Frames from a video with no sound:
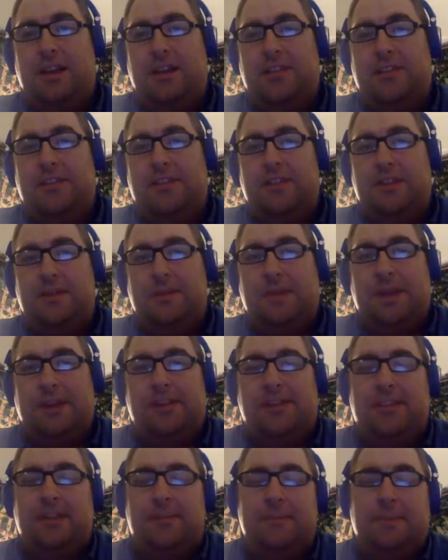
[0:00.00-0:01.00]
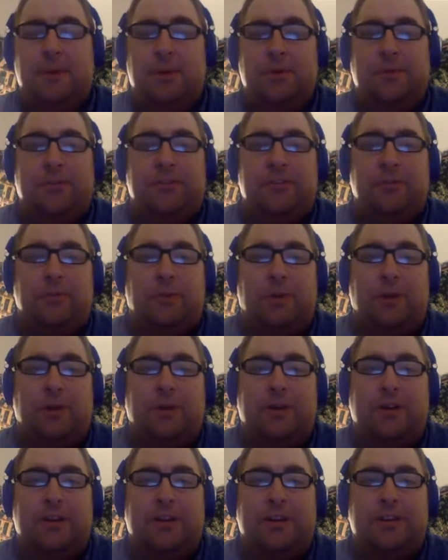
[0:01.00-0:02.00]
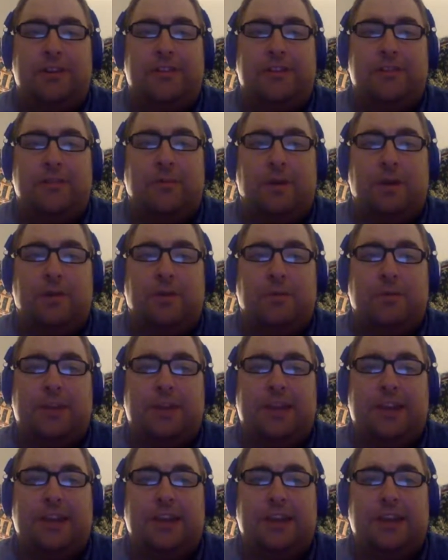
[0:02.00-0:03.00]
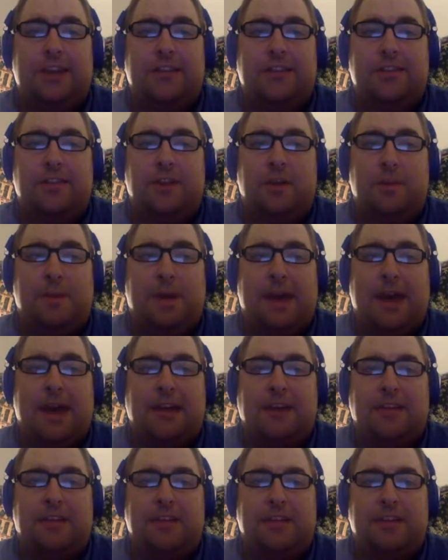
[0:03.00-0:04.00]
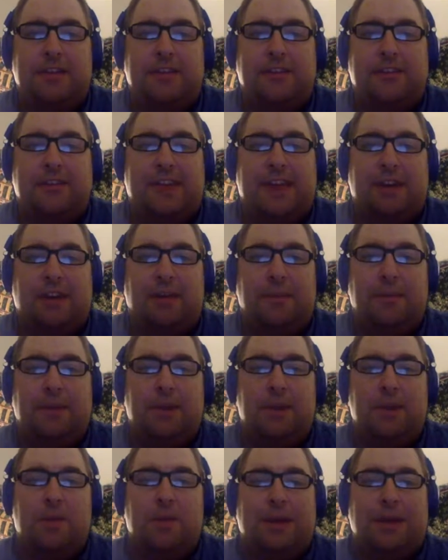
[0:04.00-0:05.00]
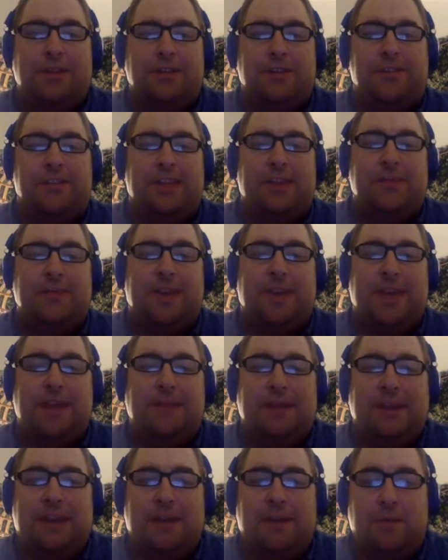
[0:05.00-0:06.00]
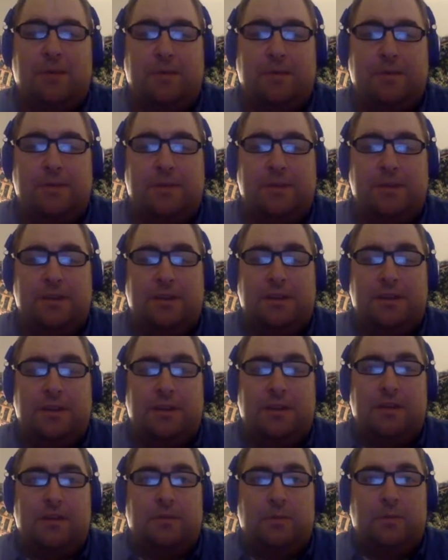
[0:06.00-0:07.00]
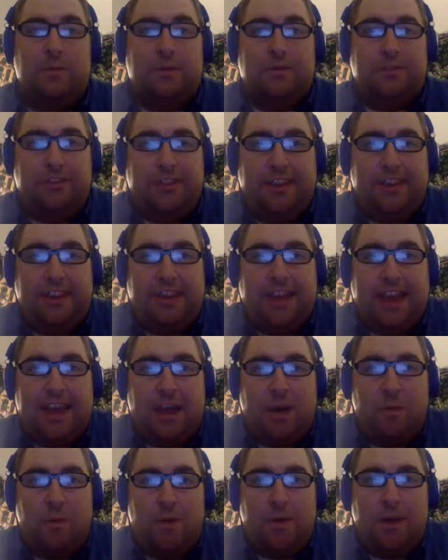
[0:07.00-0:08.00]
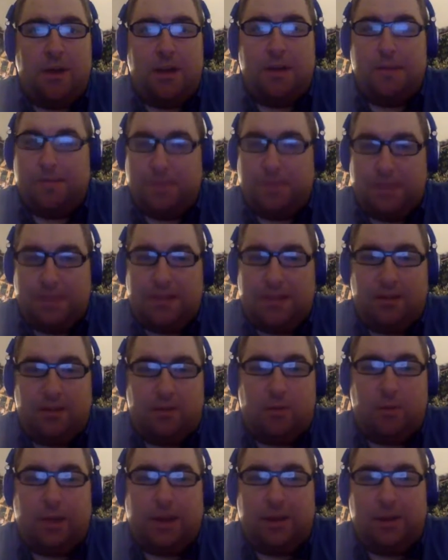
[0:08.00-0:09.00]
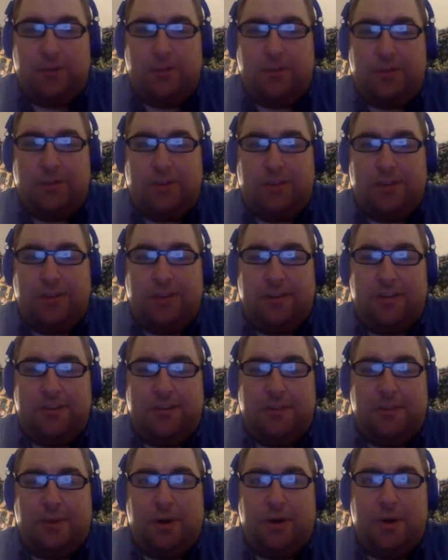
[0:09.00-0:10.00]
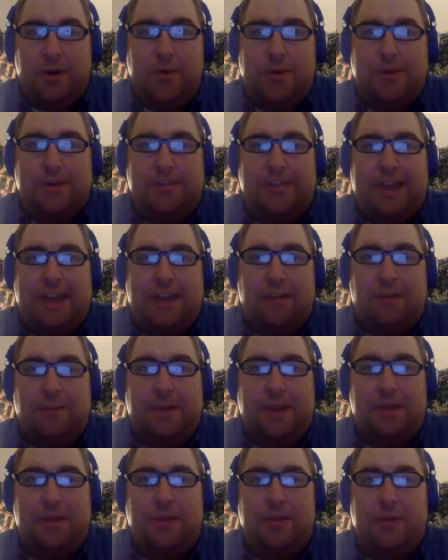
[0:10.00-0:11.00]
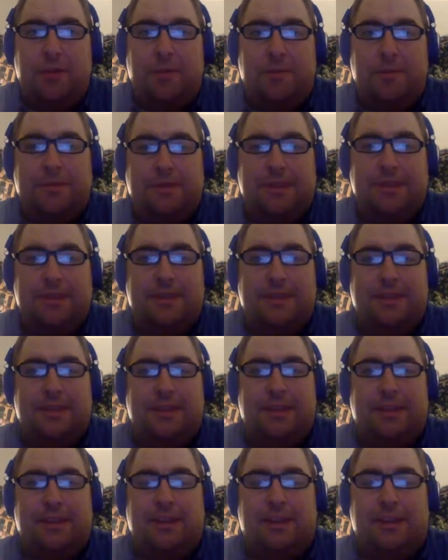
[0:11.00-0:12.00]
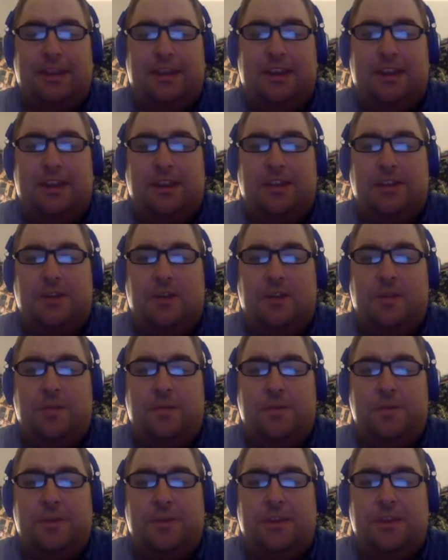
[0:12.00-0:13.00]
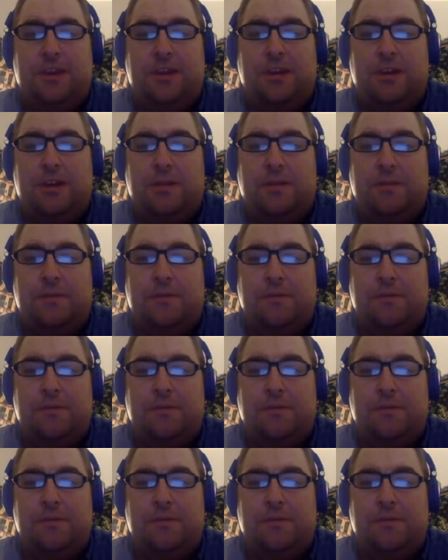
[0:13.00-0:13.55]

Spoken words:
So you might see both Suarez and Rodriguez go back to Sacramento around the same time now. We'll see how Cueto's start does tomorrow in Sacramento and go from there.